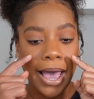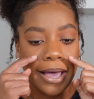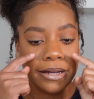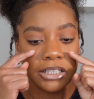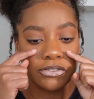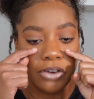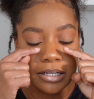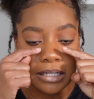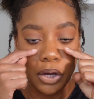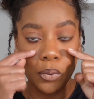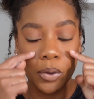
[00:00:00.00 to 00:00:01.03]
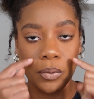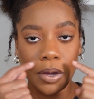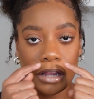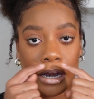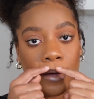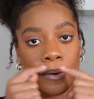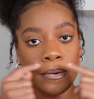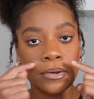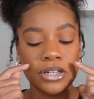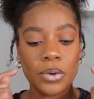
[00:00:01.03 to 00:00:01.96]
And as far as like going around the
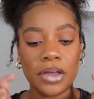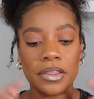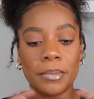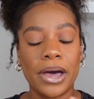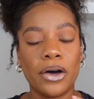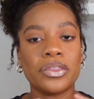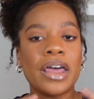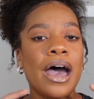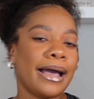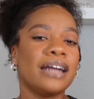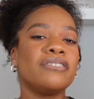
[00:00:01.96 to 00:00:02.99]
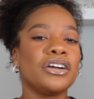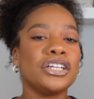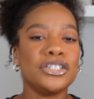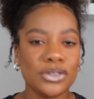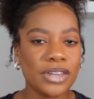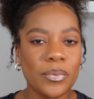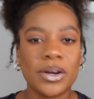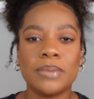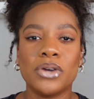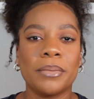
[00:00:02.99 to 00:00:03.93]
nose and around the mouth, I kind of already do that
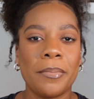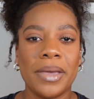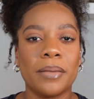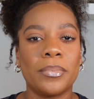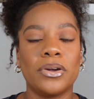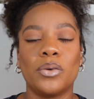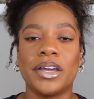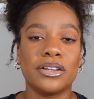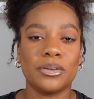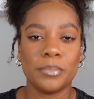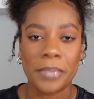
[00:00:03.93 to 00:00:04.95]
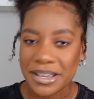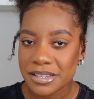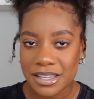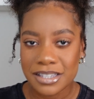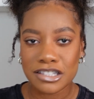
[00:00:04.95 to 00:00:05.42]
when I'm doing my makeup on a regular basis.